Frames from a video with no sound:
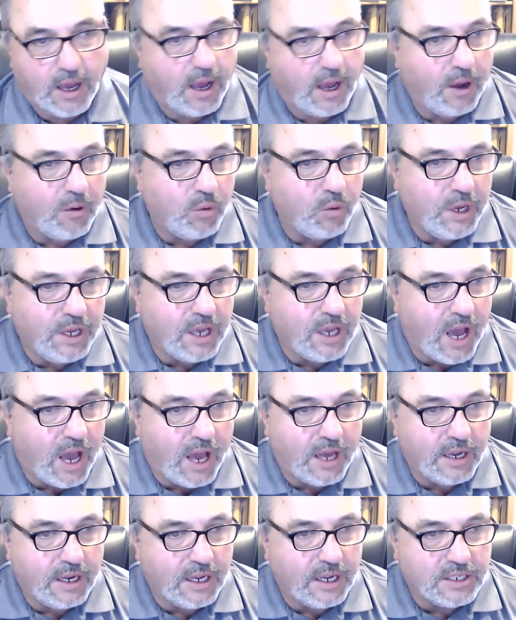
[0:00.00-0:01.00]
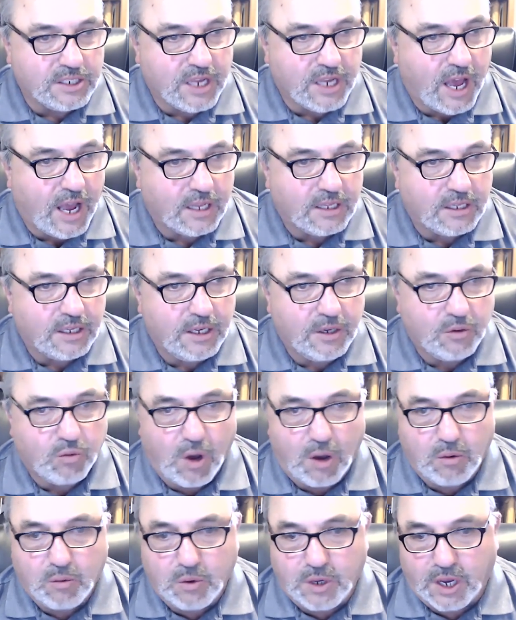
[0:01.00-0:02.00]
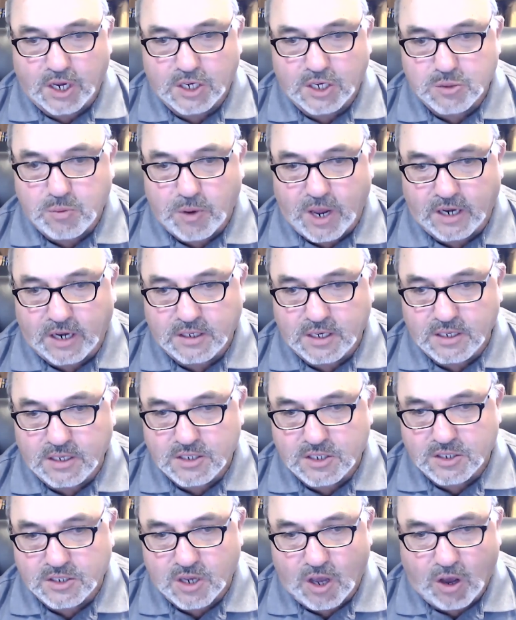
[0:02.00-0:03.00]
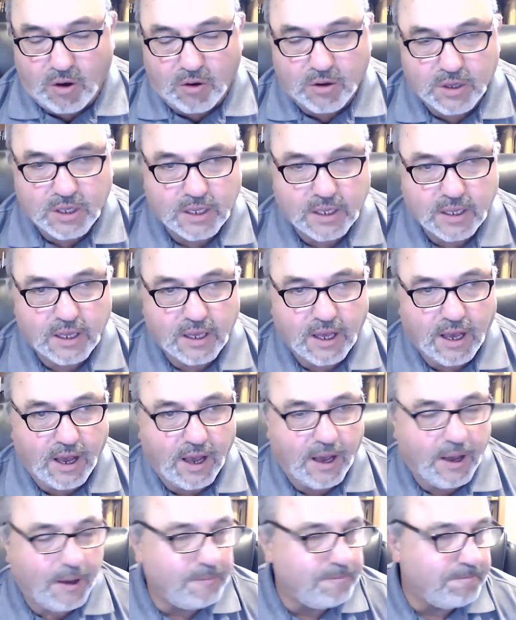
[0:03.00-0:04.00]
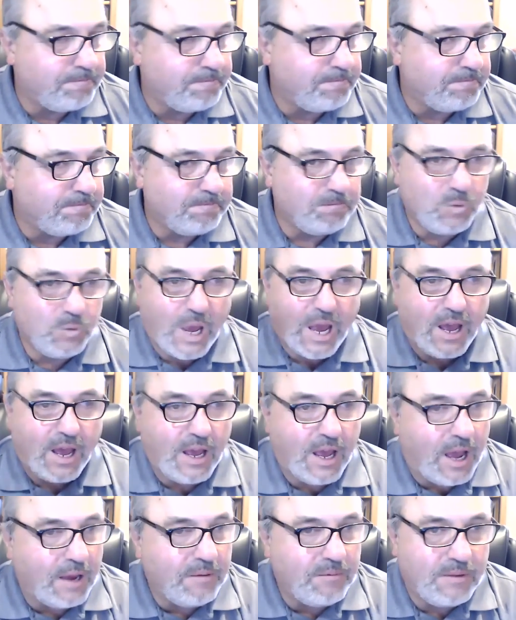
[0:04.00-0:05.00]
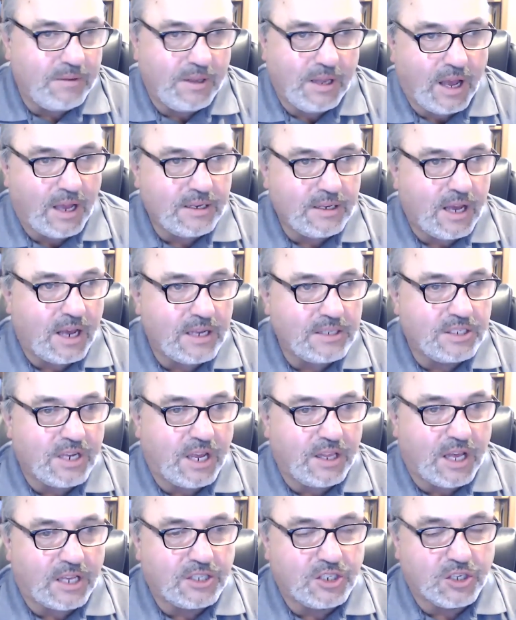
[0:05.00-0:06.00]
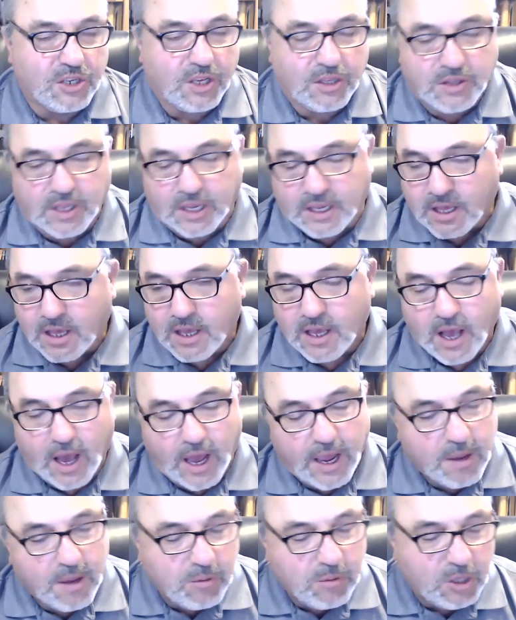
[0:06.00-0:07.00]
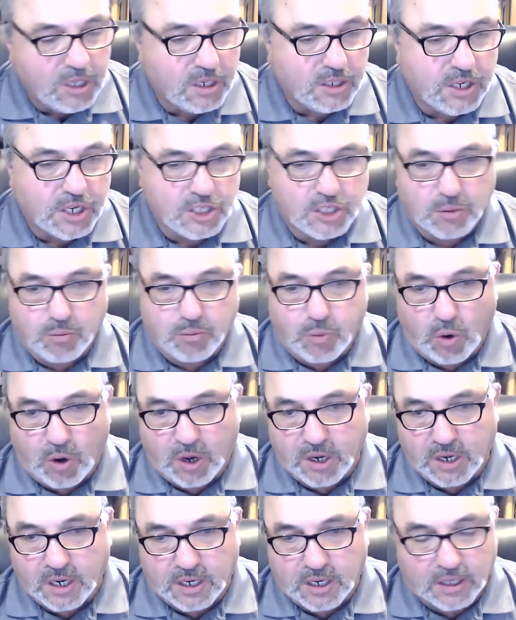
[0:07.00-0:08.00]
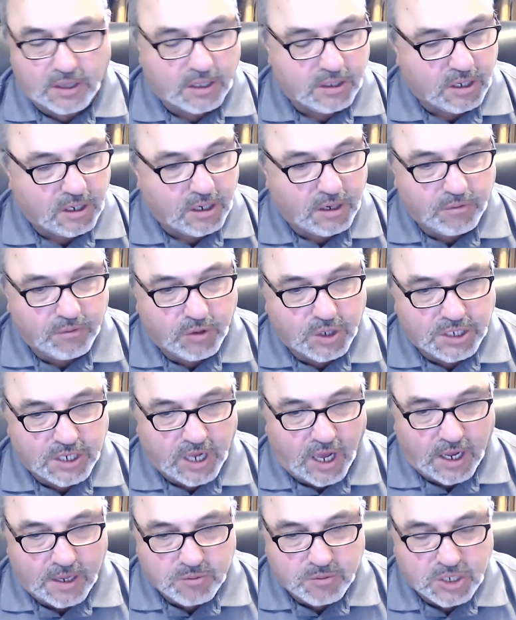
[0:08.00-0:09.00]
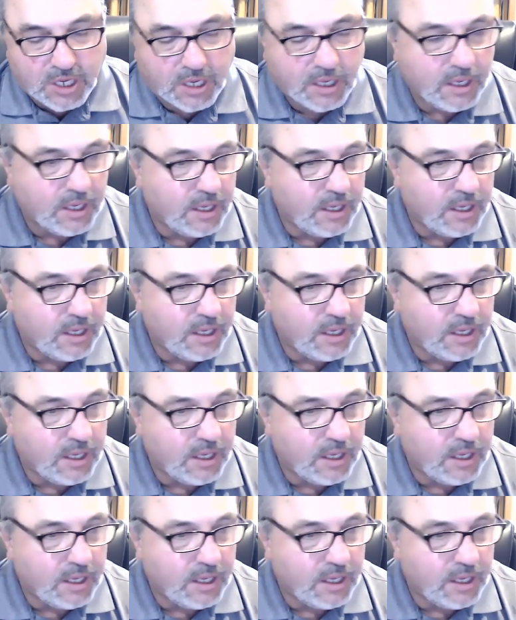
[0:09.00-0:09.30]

We got exactly what we expected. So yeah, I'd say that's a good thing. I am a little disappointed in the delivery times.